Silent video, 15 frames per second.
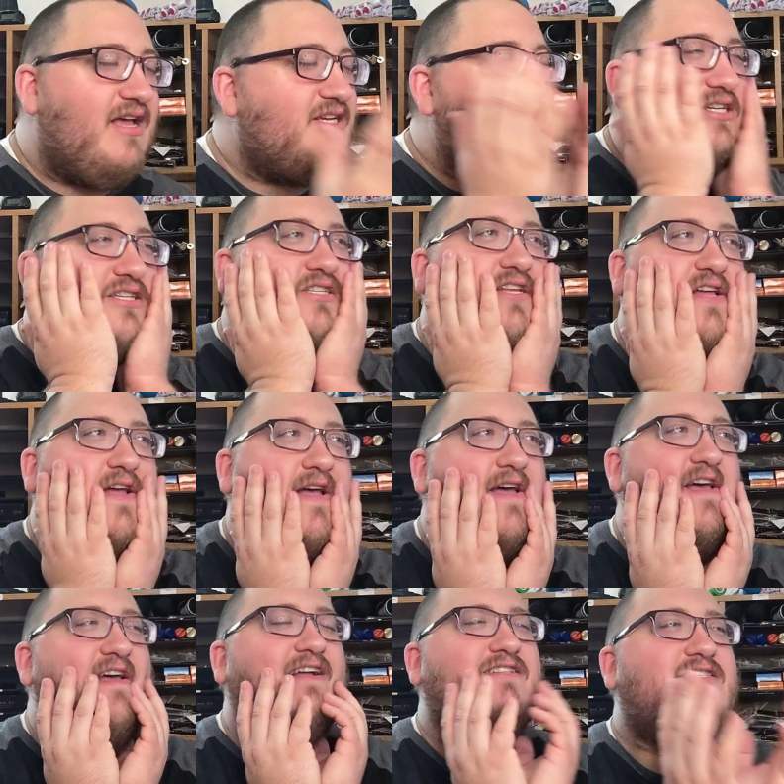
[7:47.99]

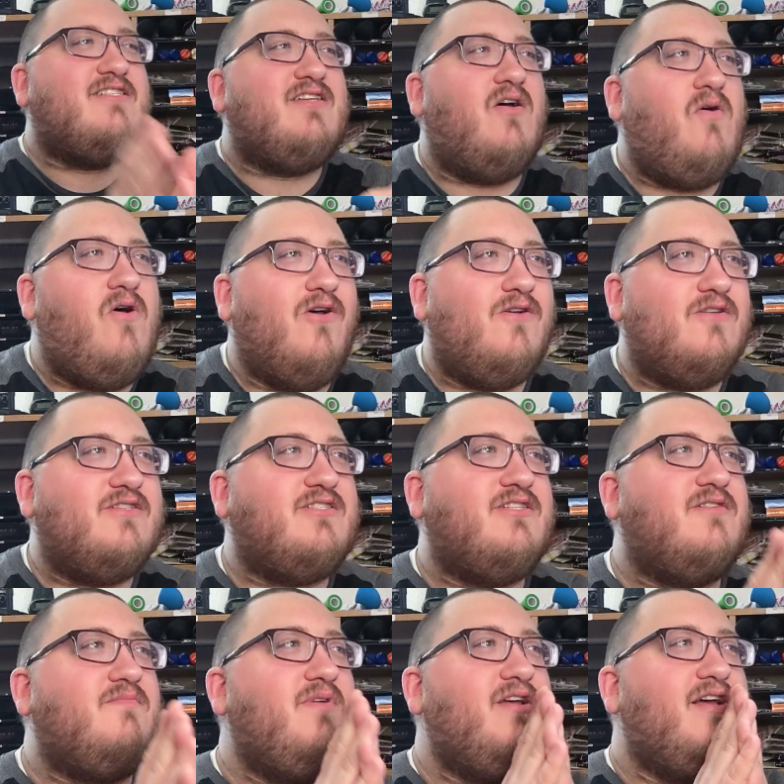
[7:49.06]
it's so
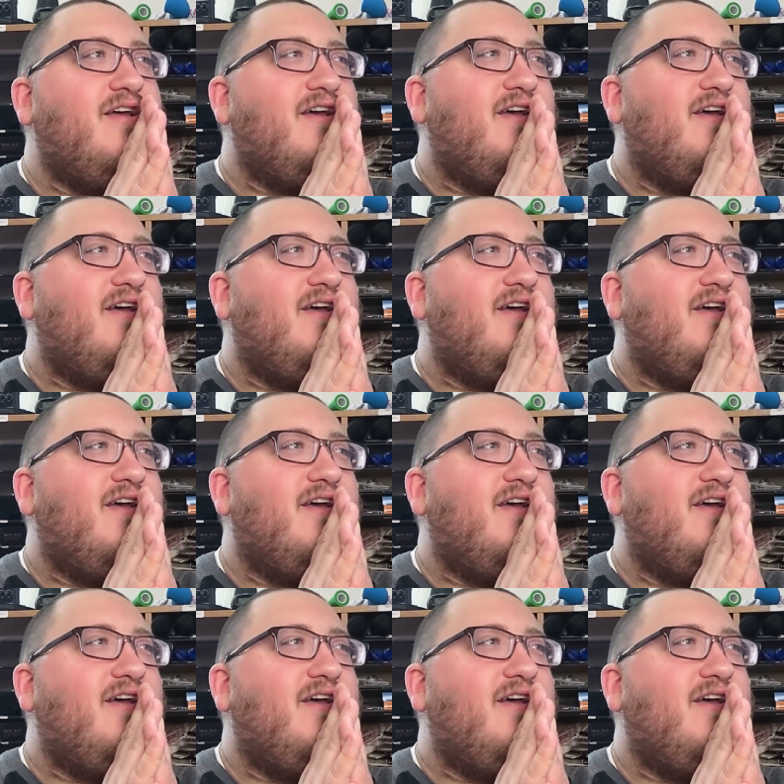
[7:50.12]
wholesome.